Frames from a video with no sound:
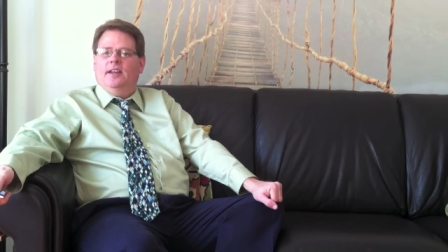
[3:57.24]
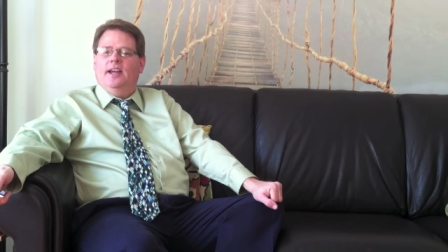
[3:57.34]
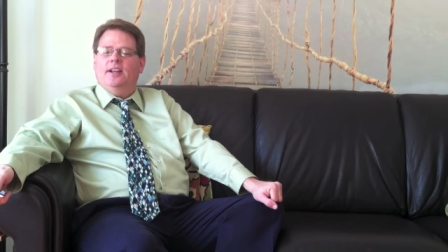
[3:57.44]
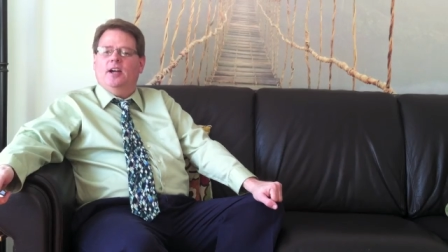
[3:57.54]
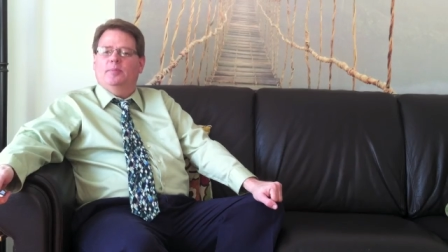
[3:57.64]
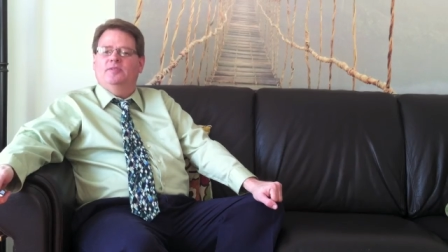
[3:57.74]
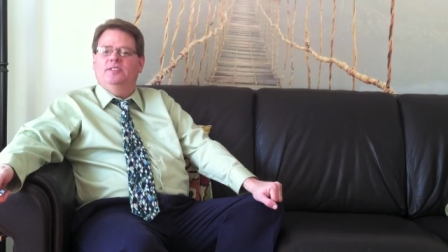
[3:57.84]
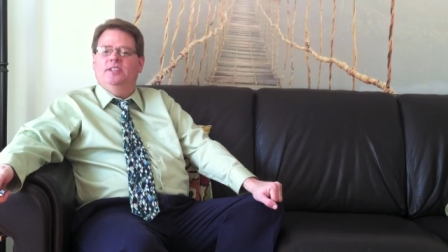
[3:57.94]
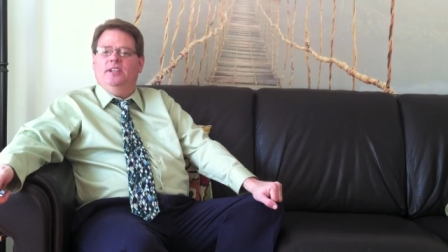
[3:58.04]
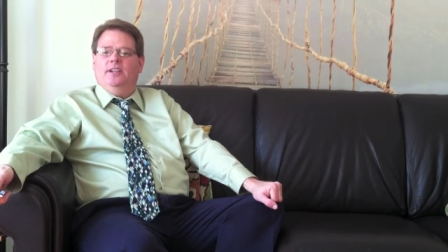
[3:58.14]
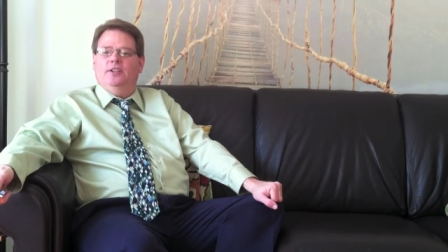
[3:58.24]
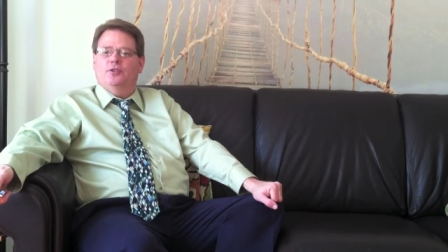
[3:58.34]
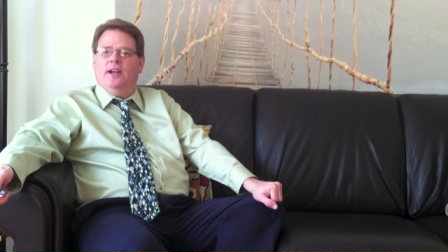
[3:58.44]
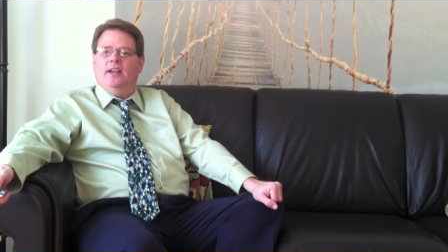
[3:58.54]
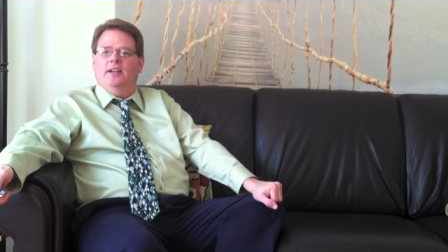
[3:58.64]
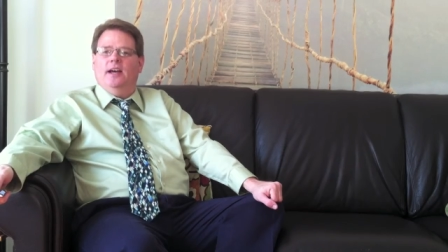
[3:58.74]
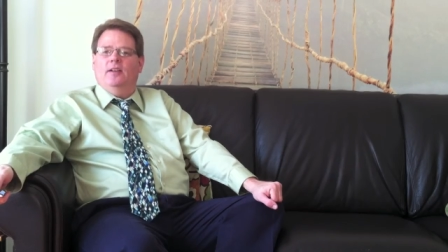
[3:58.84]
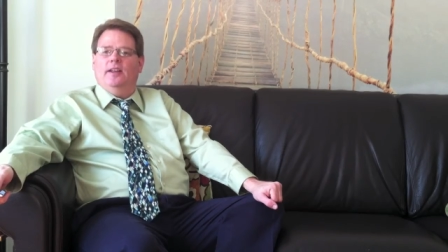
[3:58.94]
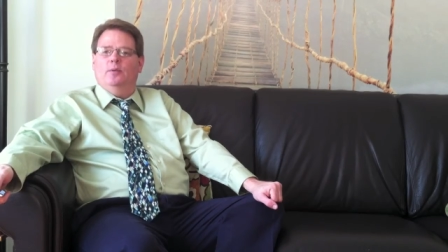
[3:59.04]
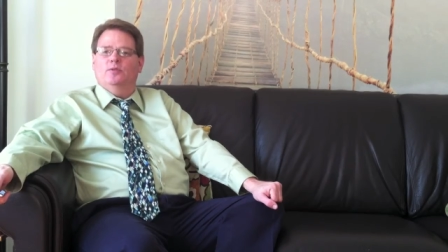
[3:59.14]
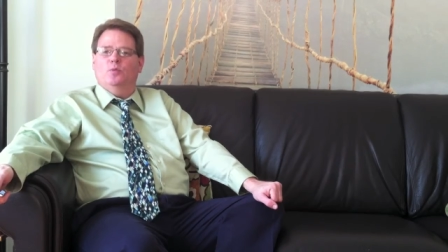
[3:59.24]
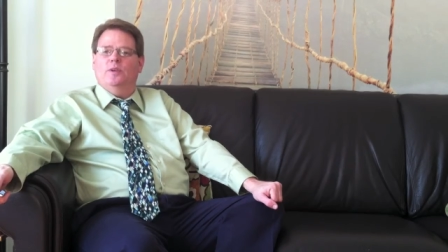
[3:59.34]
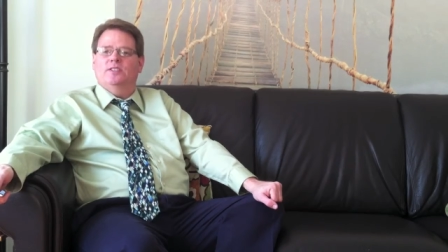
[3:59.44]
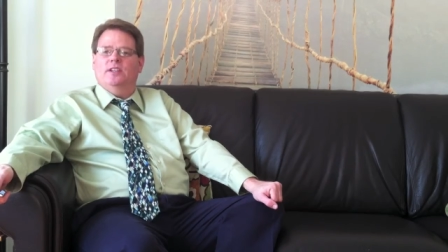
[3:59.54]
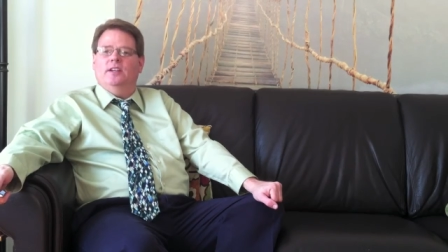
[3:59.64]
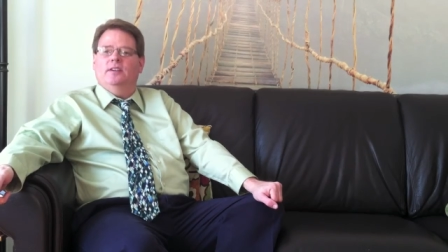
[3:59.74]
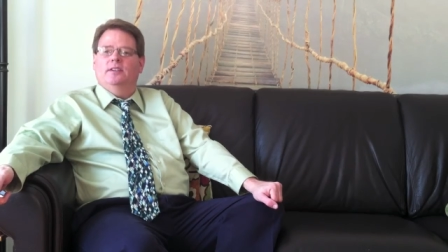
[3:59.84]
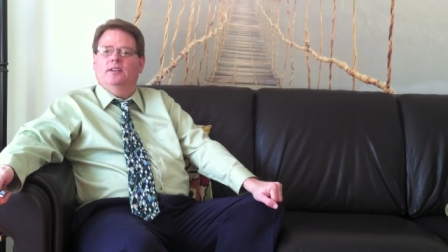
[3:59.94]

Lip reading: He had a cup of tea and he drank it now like it was whiskey.